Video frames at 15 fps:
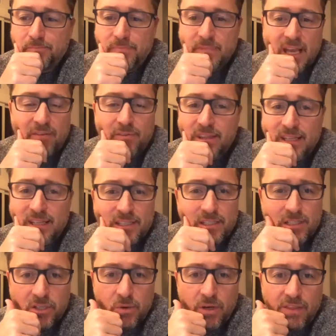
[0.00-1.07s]
everything to
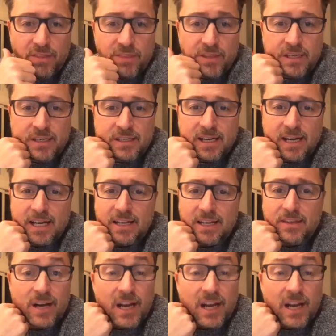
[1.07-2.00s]
do with their